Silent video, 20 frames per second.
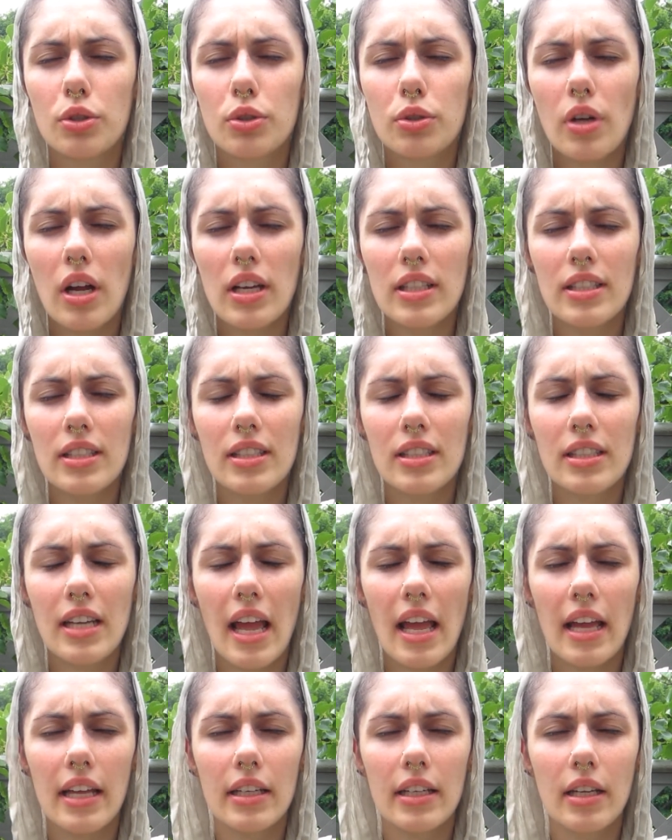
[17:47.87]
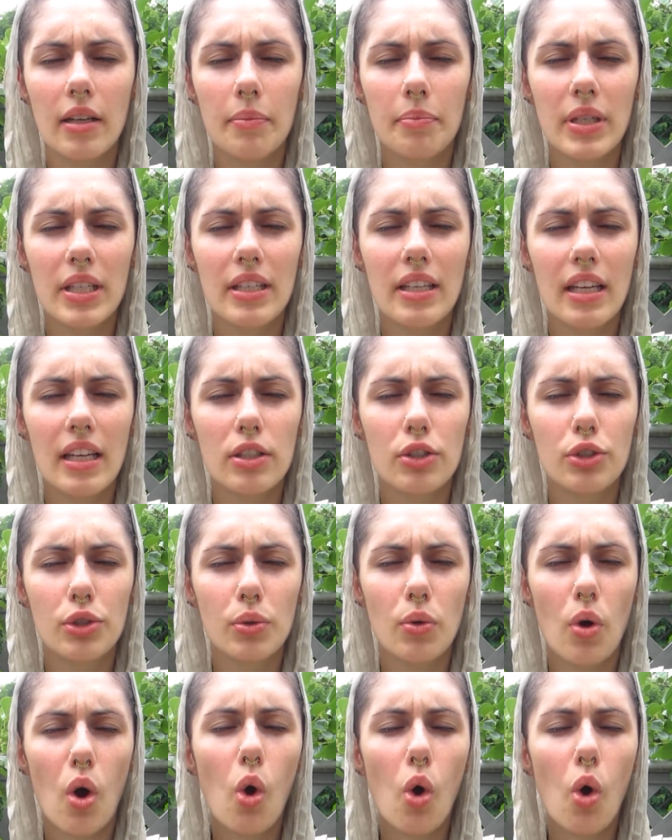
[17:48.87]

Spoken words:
trust and begin to